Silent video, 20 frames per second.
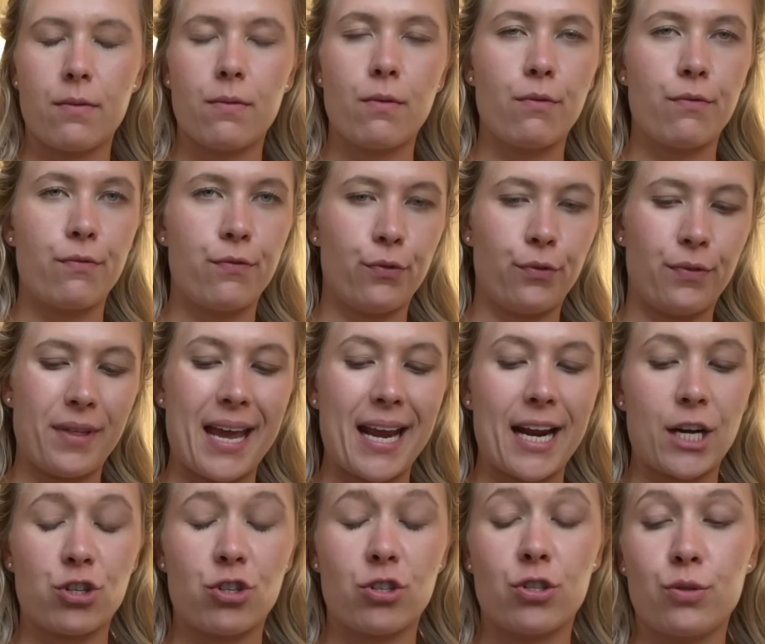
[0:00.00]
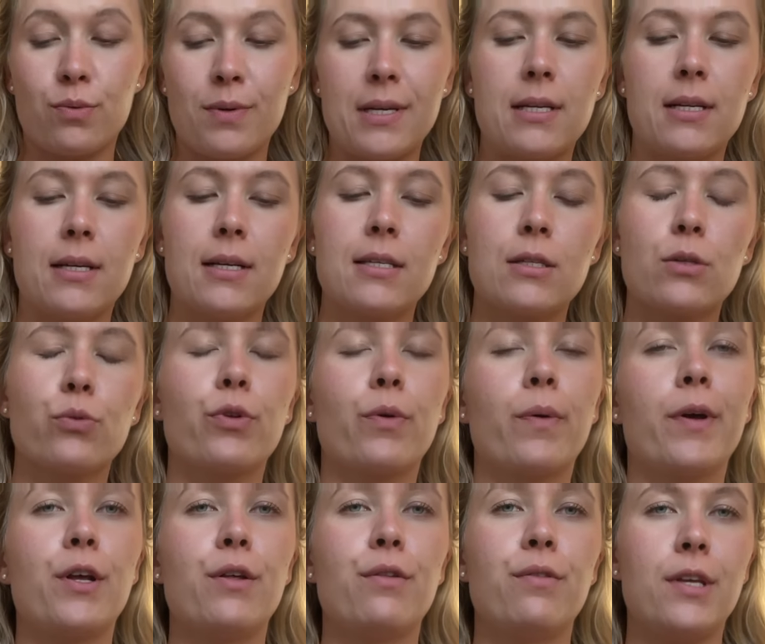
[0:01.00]
for the extra sweetness, although I
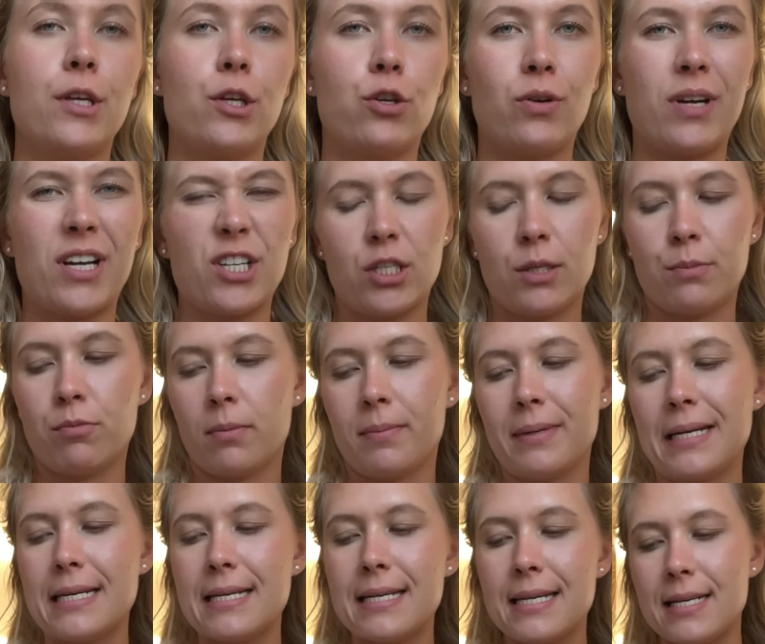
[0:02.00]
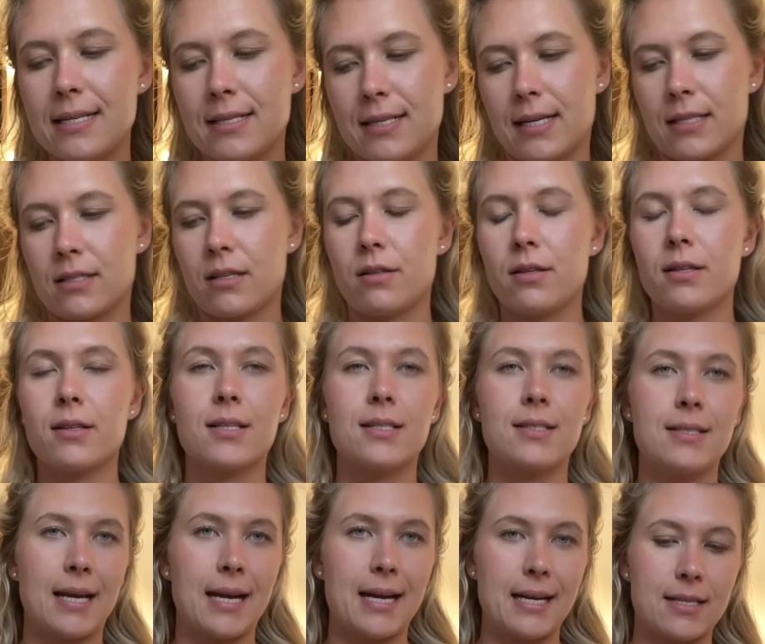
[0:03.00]
don't think you actually probably need it, because I think the
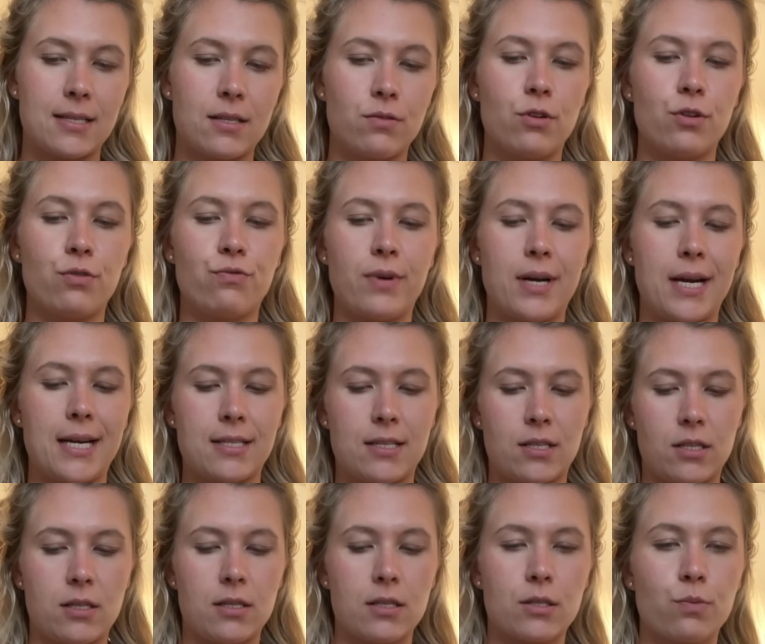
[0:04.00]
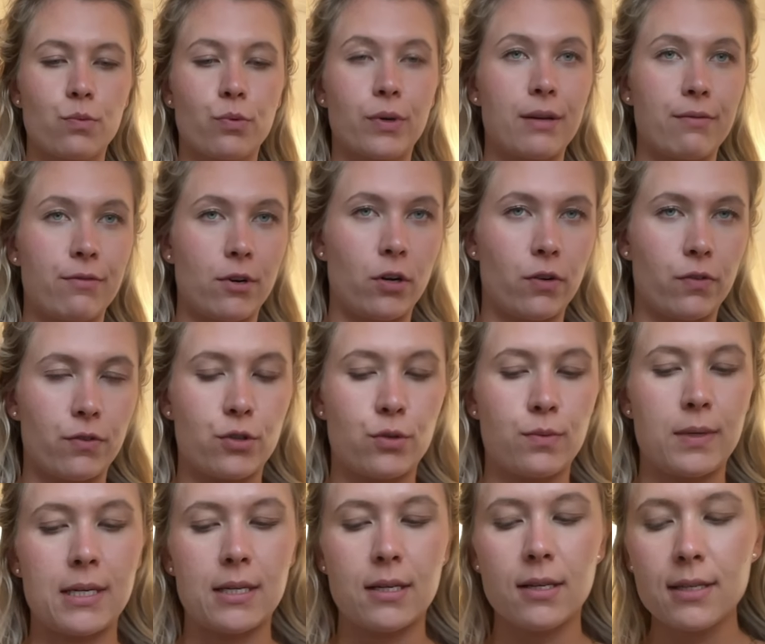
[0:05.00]
dates and the raisins will give a lot of
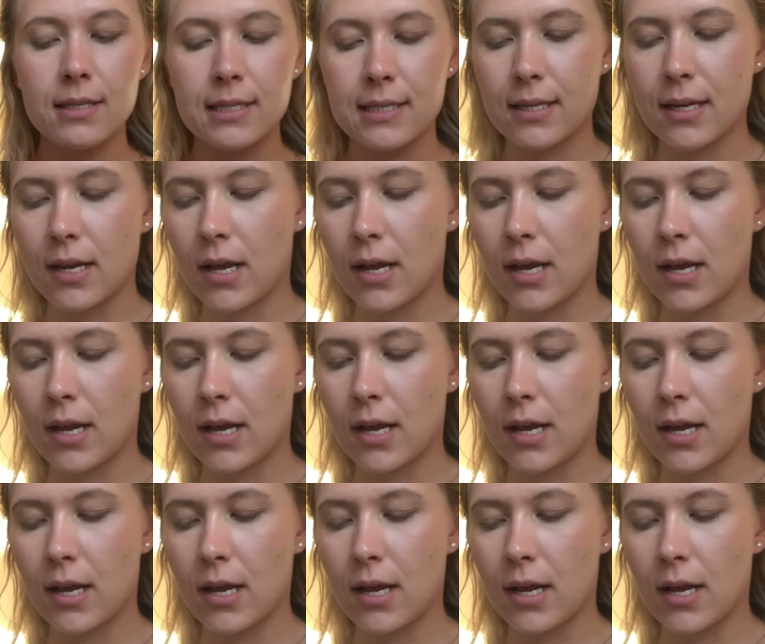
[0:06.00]
sweetness.